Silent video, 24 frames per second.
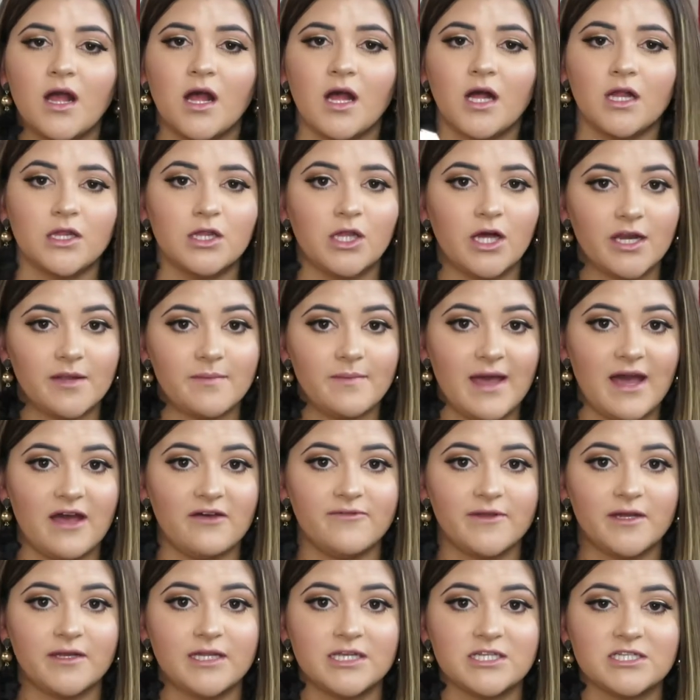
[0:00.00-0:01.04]
a lot of
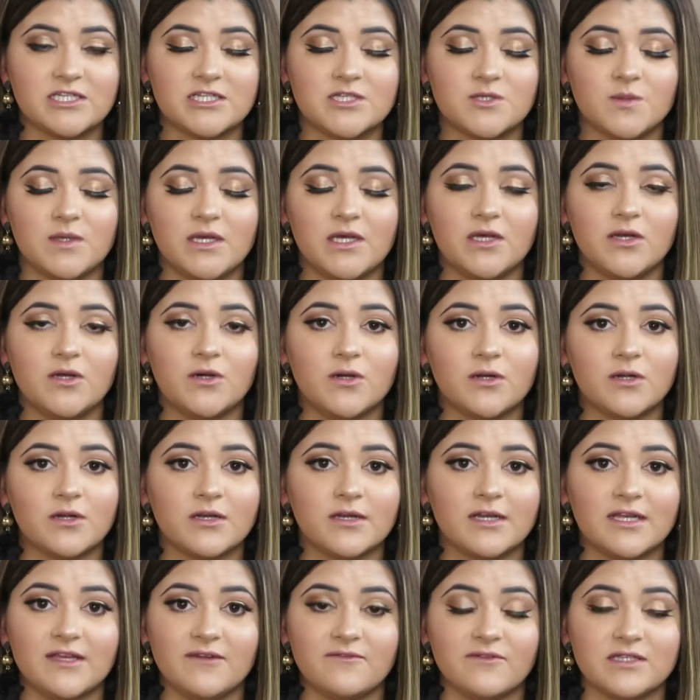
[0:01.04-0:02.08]
matte foundations will,
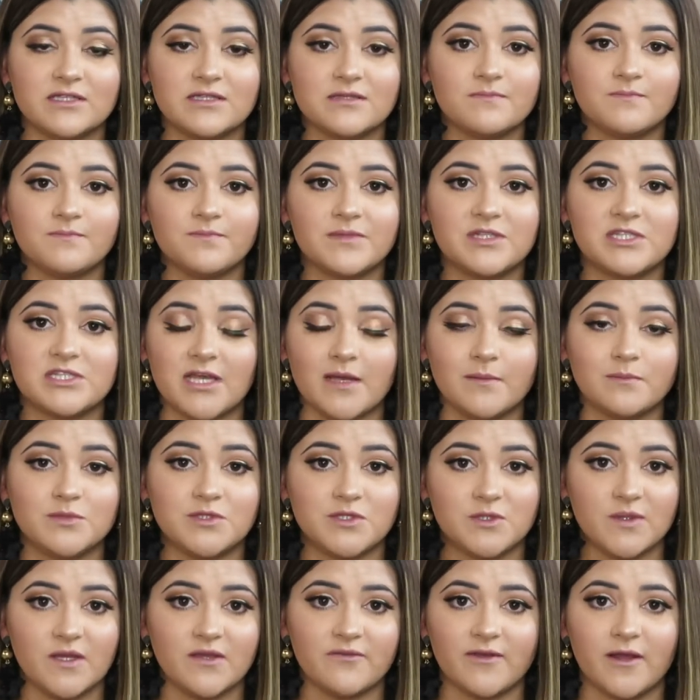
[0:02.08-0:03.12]
or even some
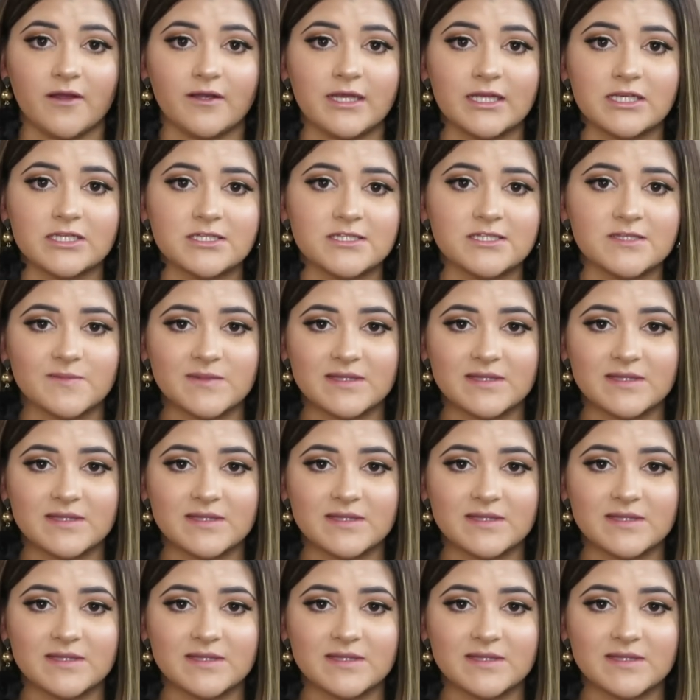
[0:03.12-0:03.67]
dewy foundations.